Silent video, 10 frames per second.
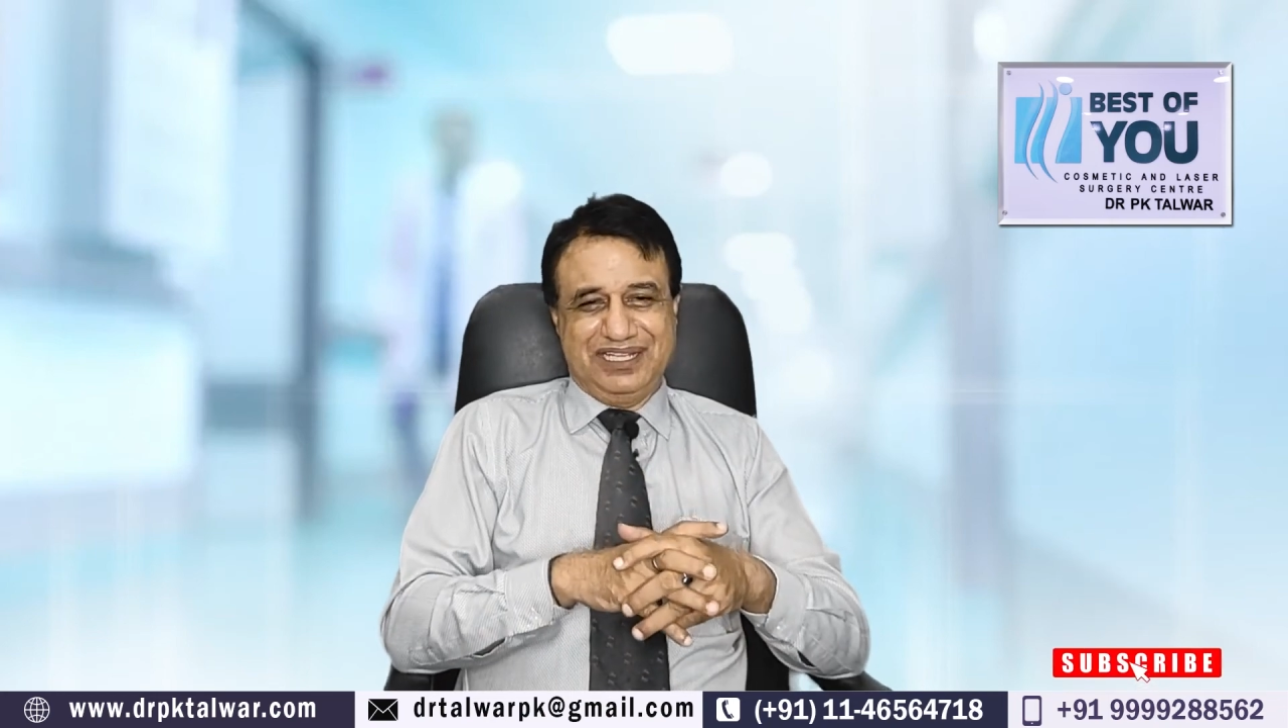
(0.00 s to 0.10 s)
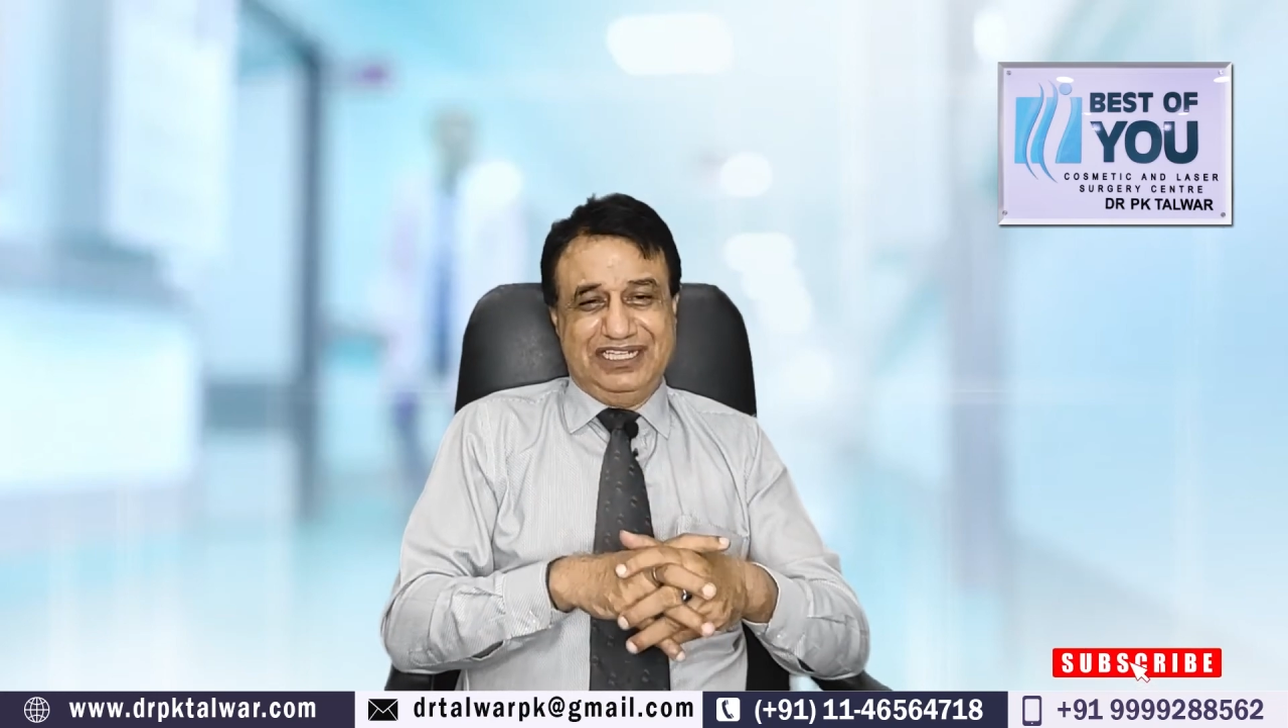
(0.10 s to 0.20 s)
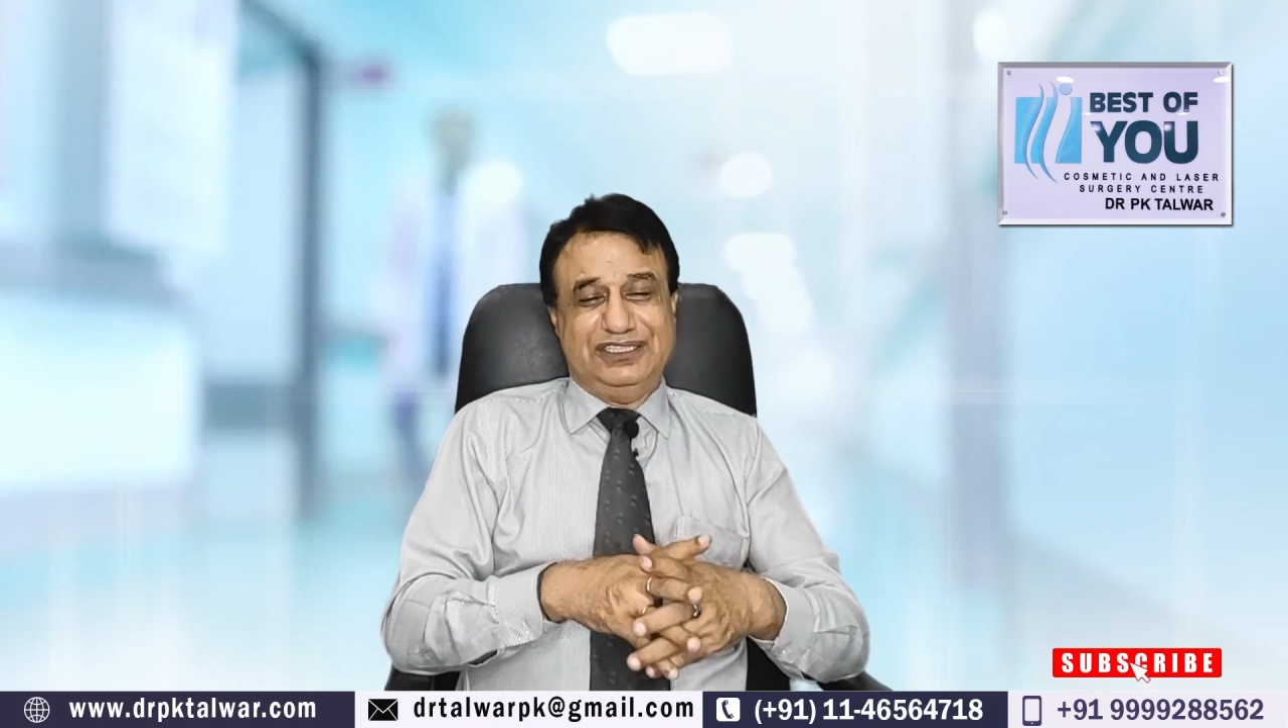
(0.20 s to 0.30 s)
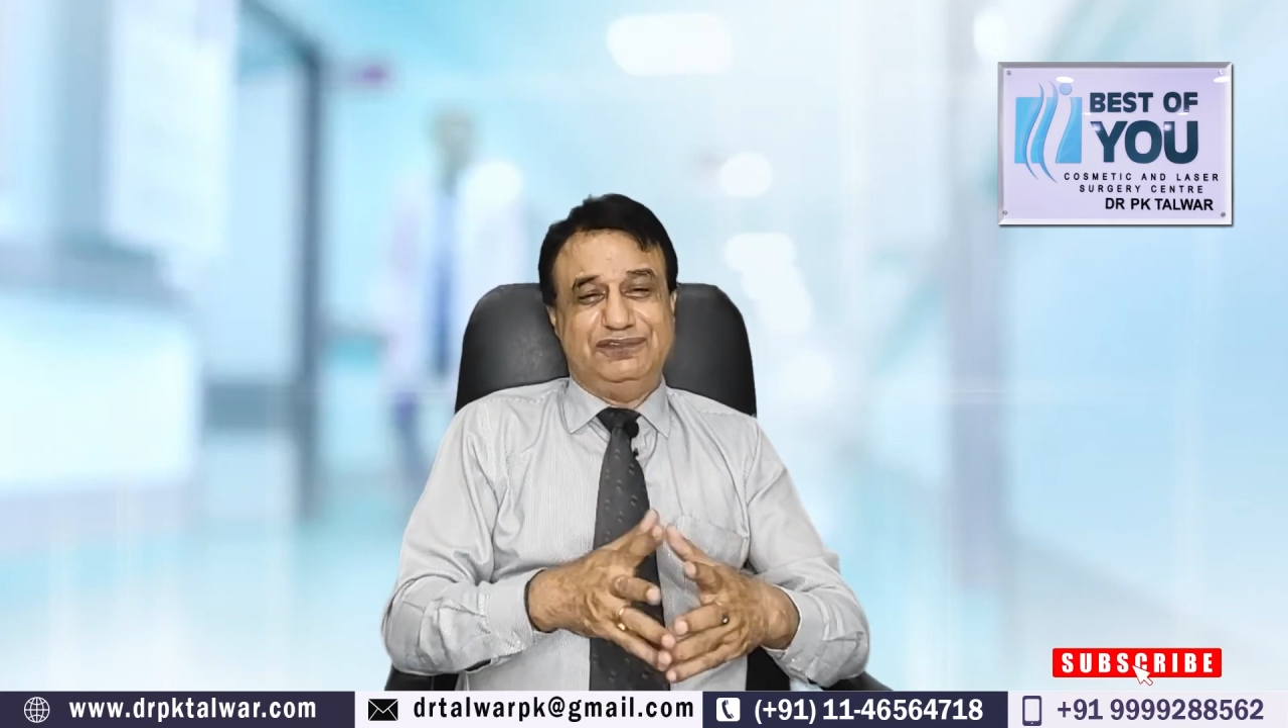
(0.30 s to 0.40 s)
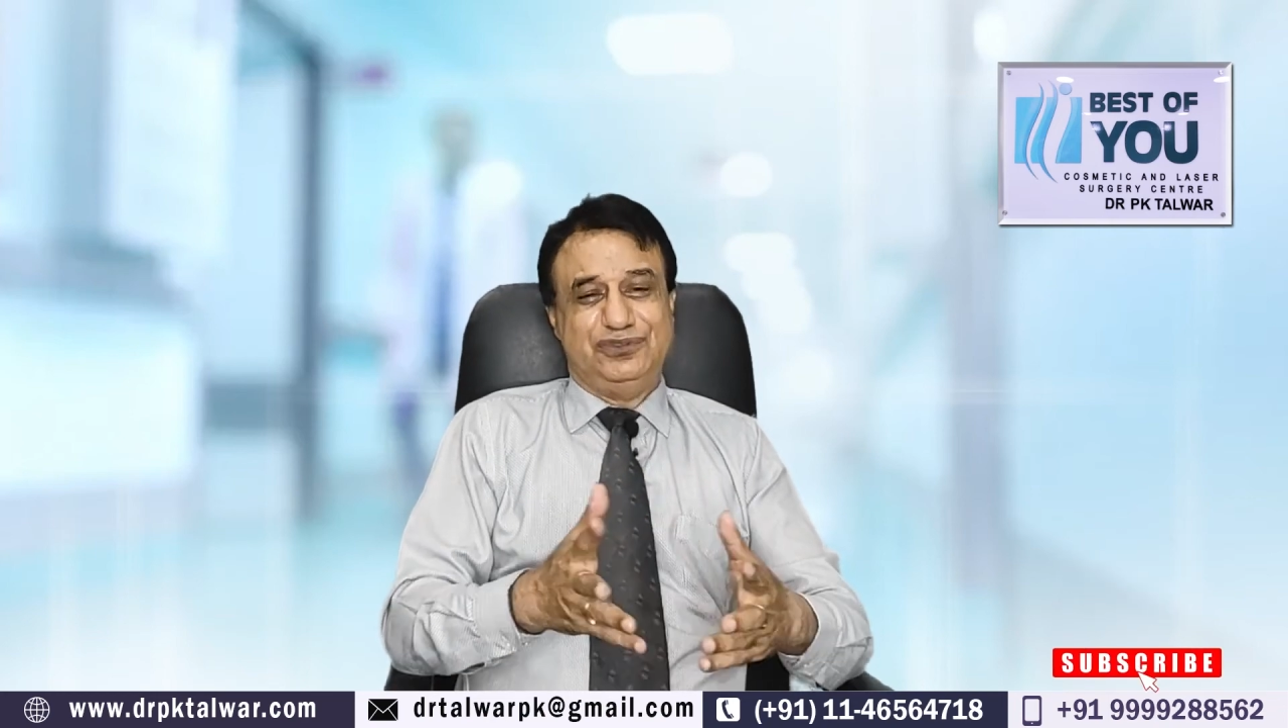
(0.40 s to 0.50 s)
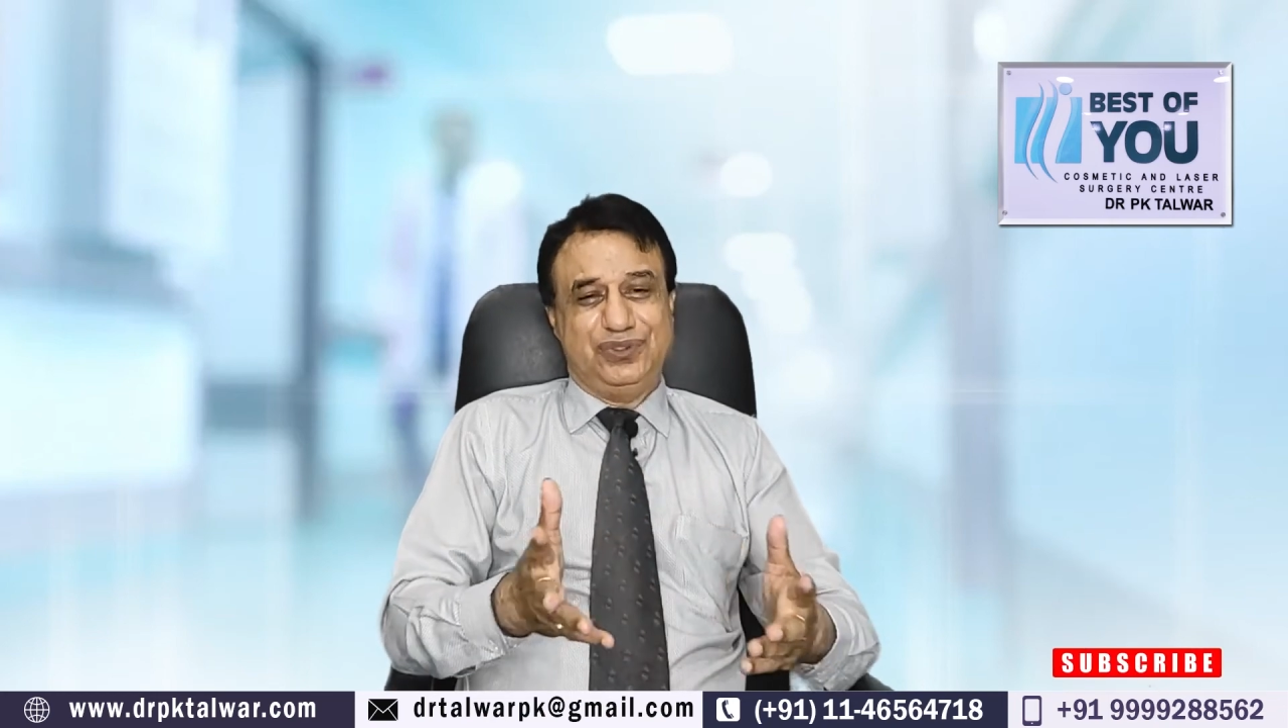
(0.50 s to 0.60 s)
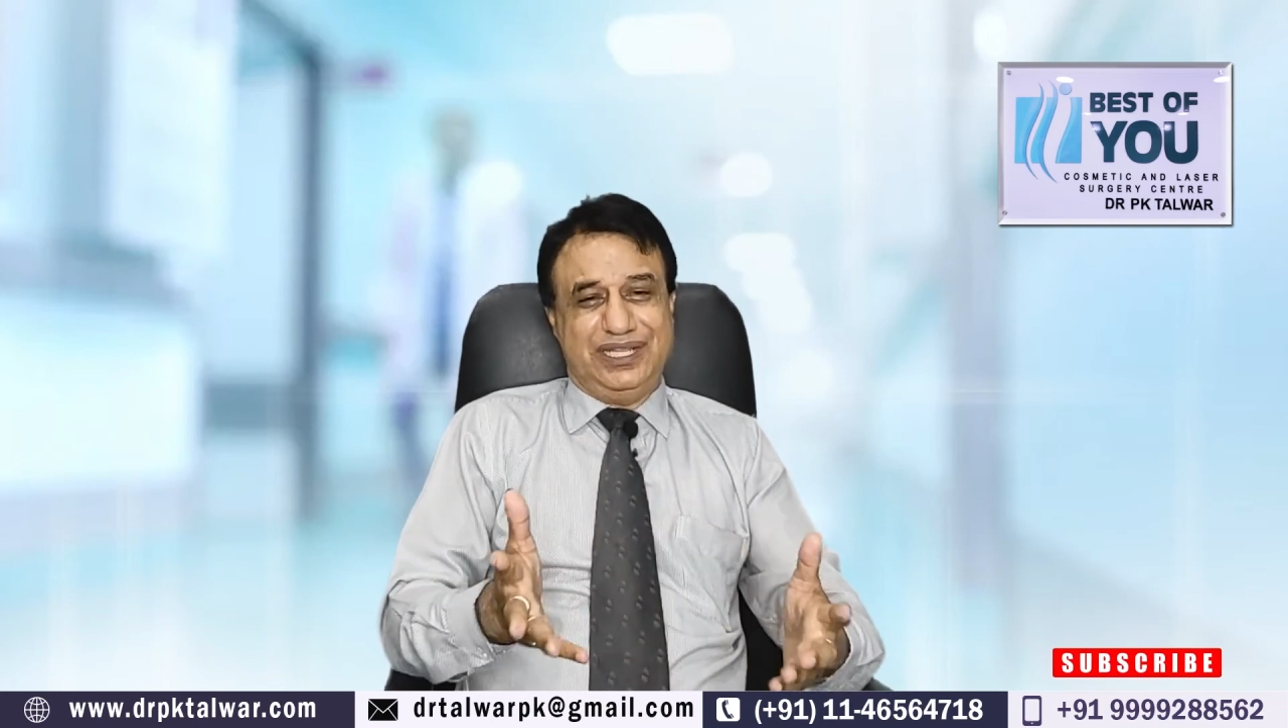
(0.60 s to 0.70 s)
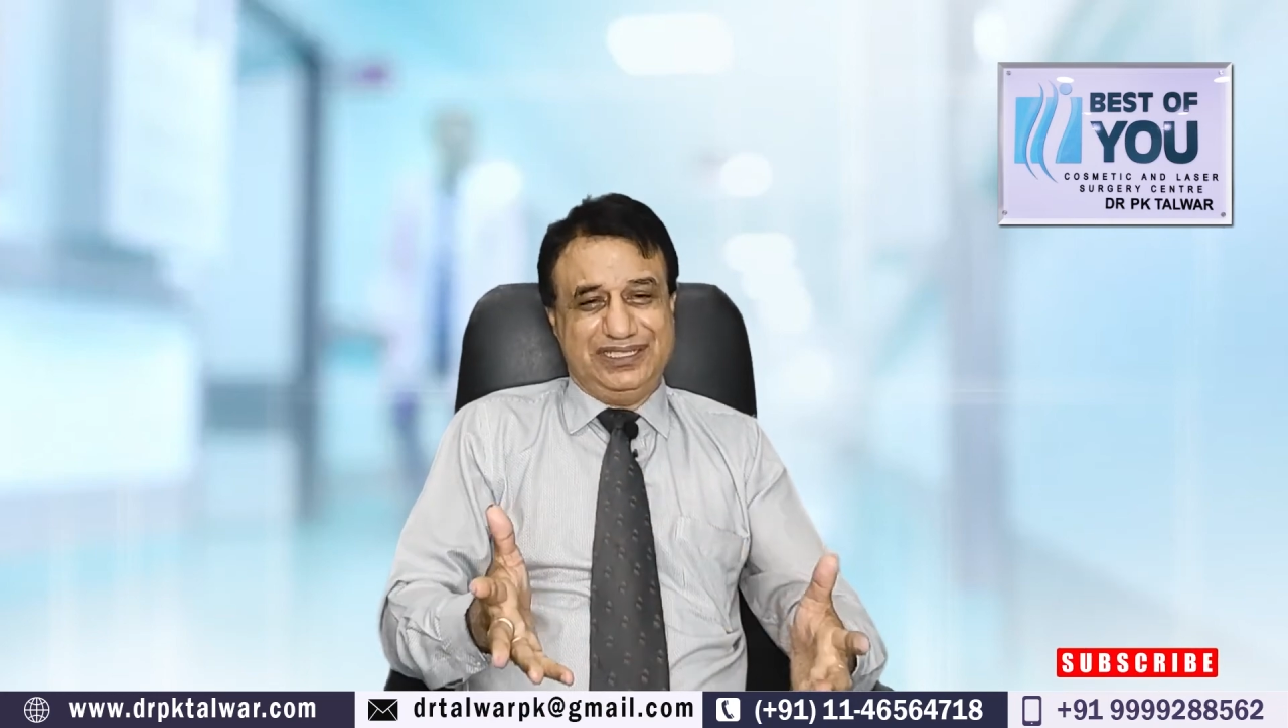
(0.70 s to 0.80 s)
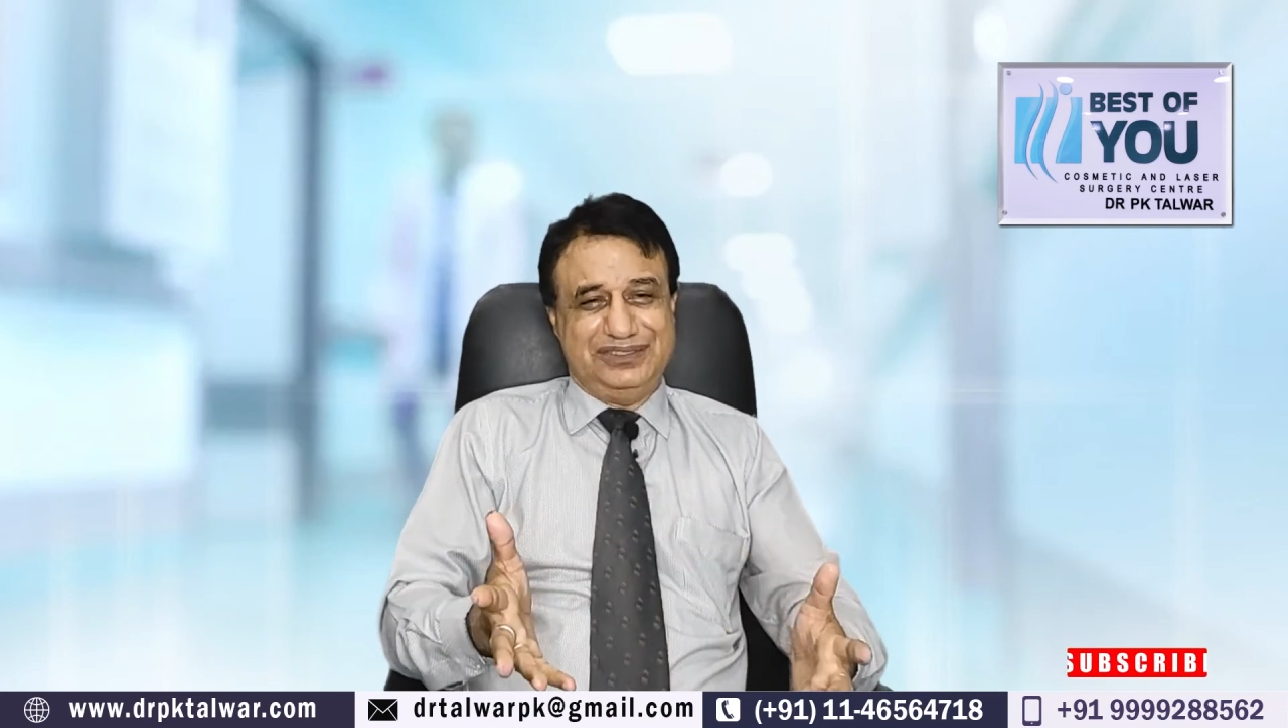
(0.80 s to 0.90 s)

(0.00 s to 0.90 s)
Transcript: And if you like